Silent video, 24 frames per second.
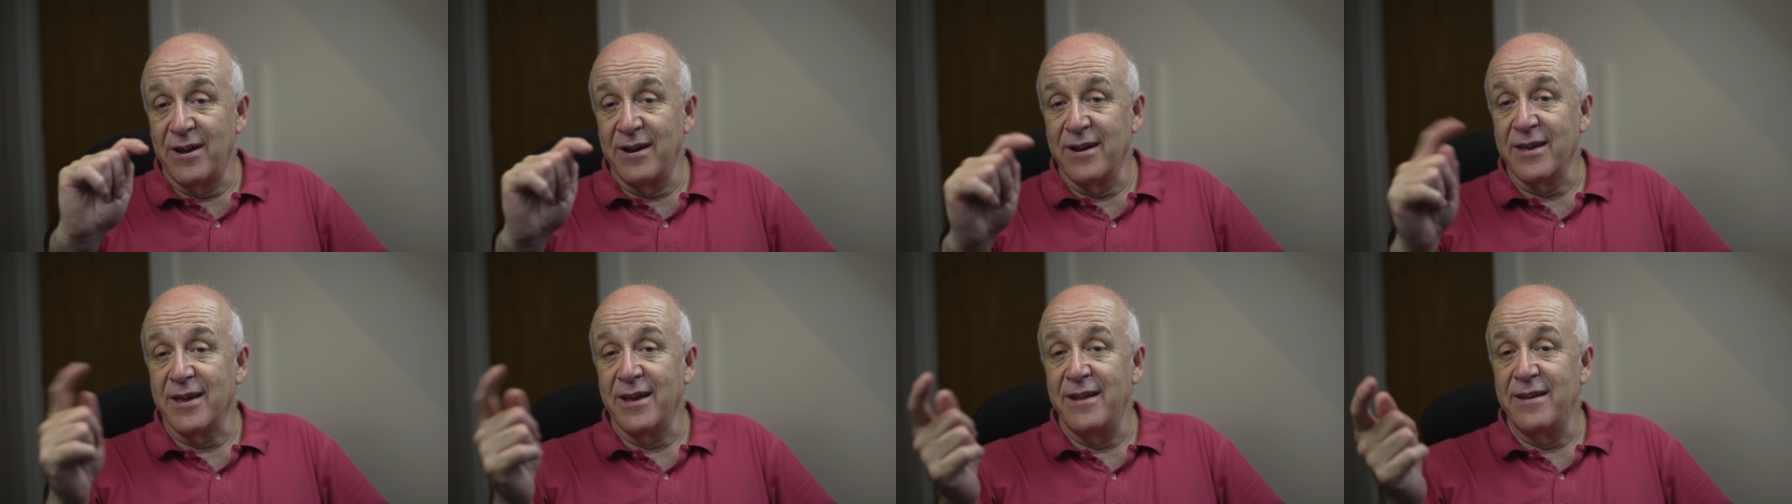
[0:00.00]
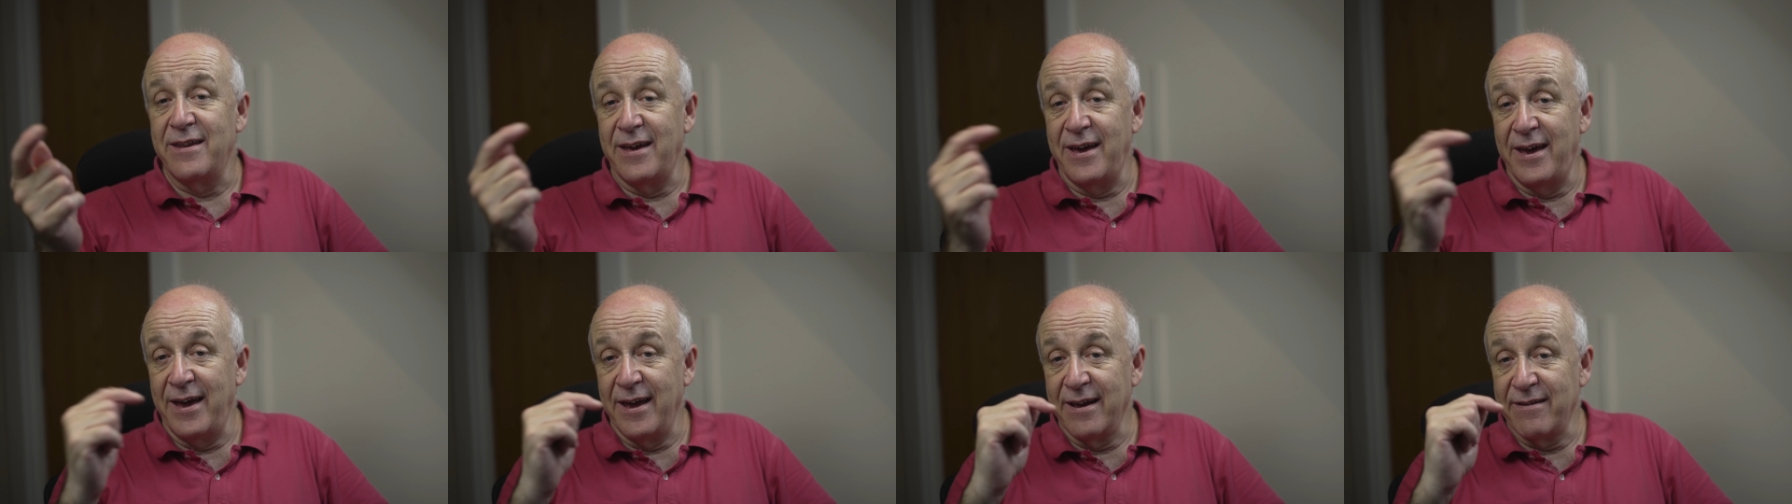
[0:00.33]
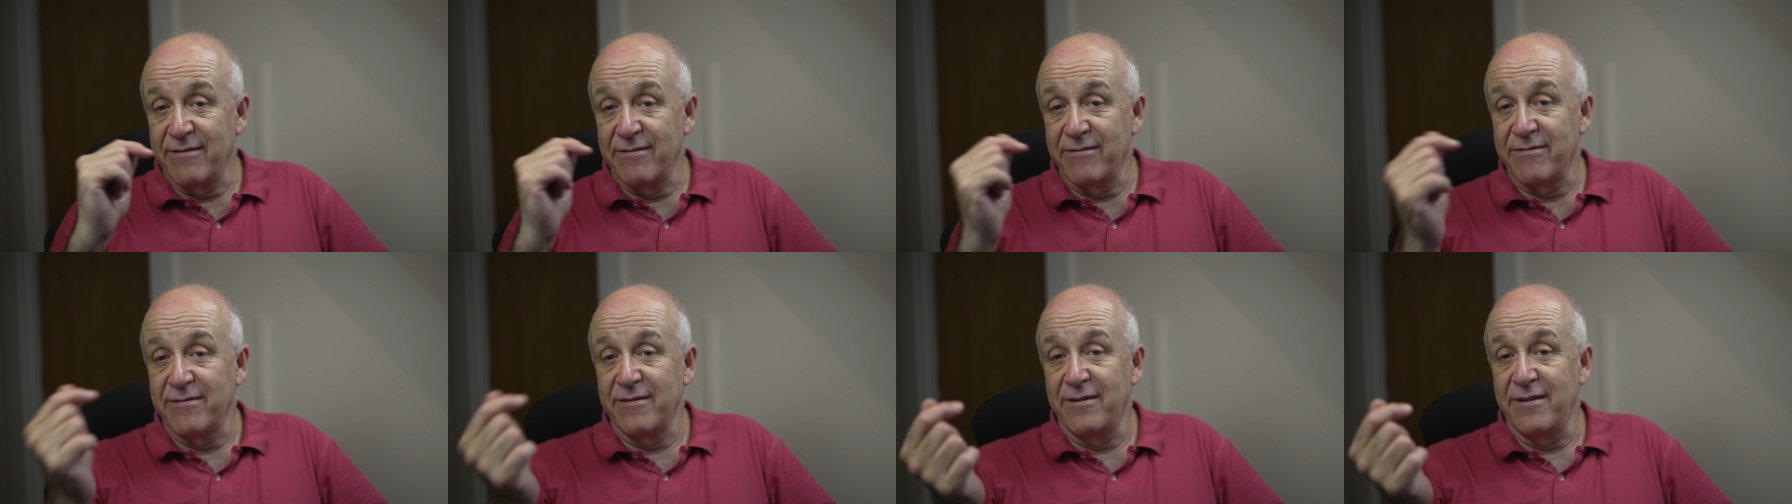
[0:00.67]
and again to
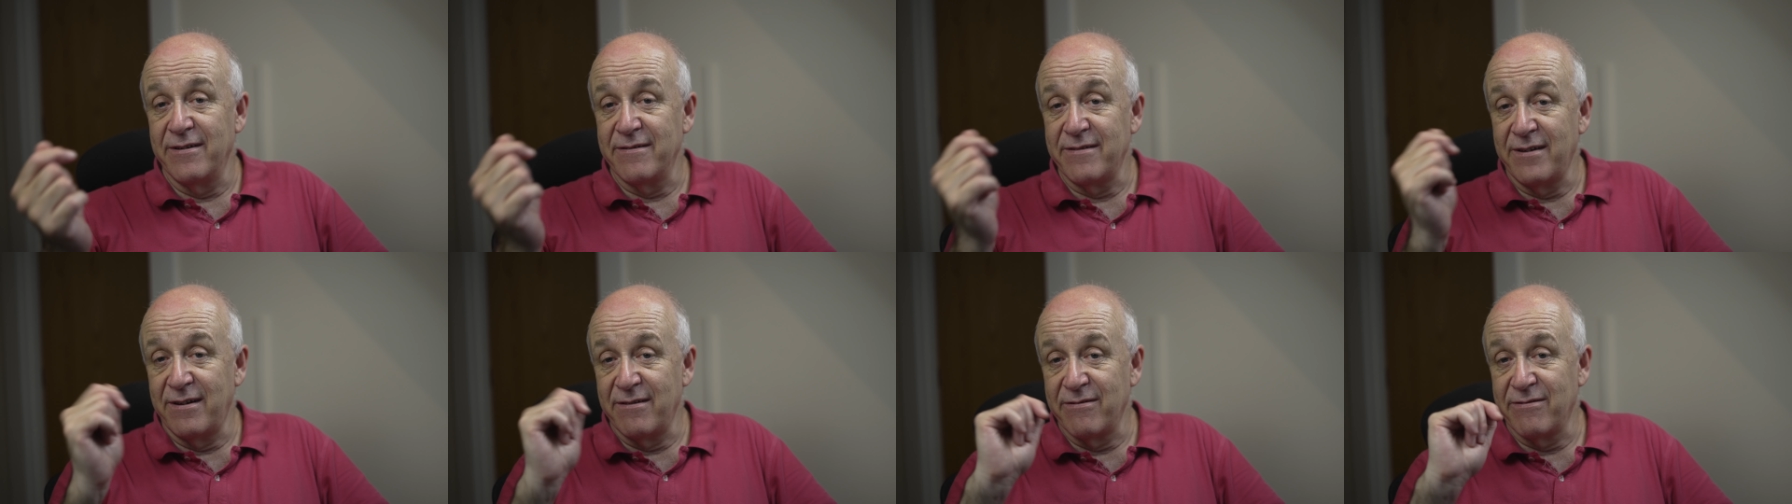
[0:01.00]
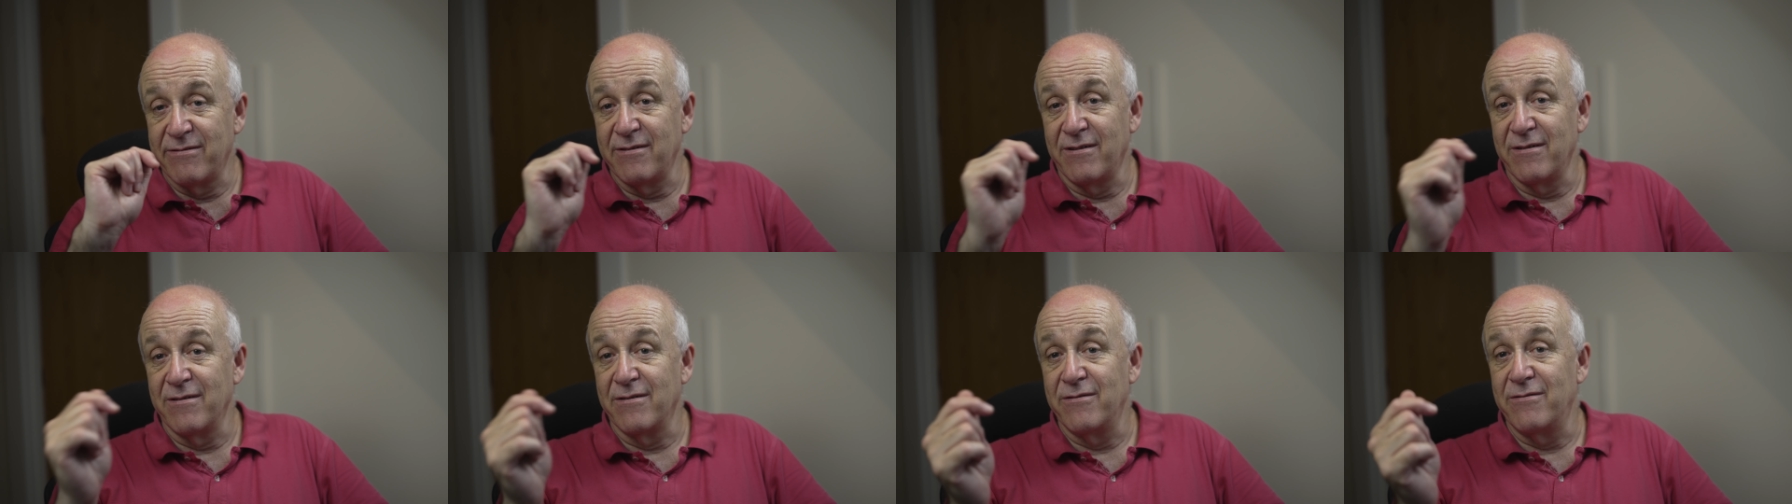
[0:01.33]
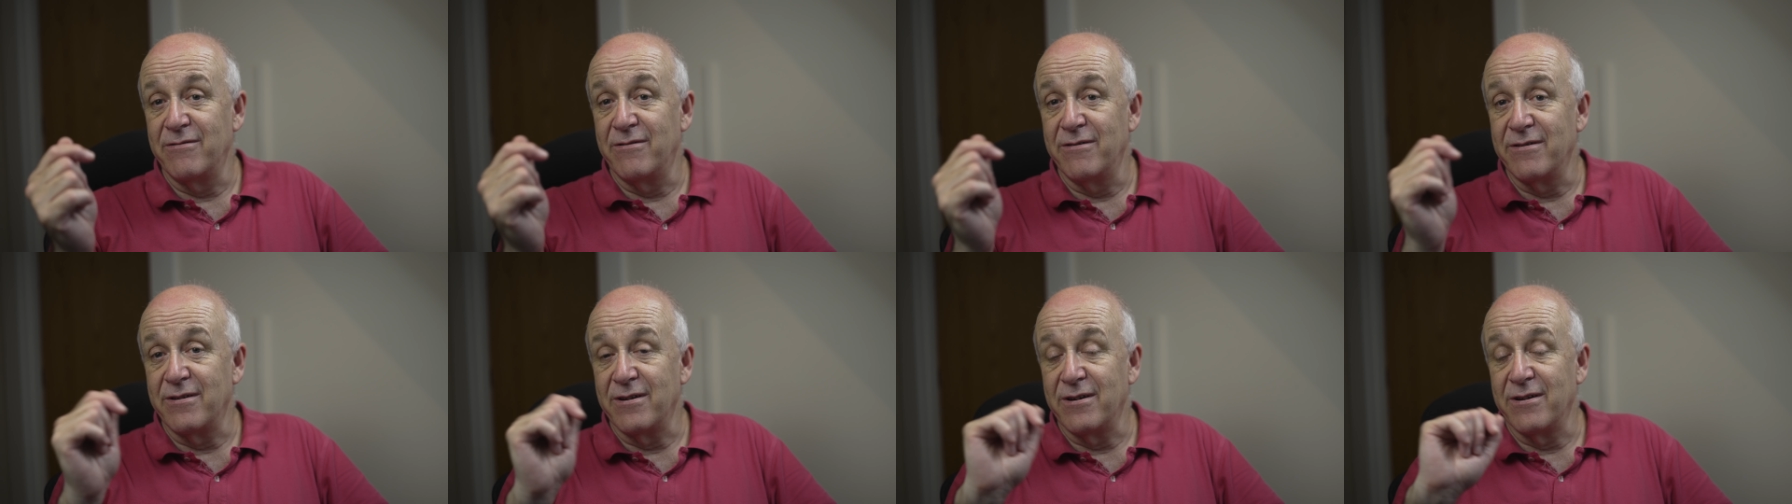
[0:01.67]
exercise that solenoid,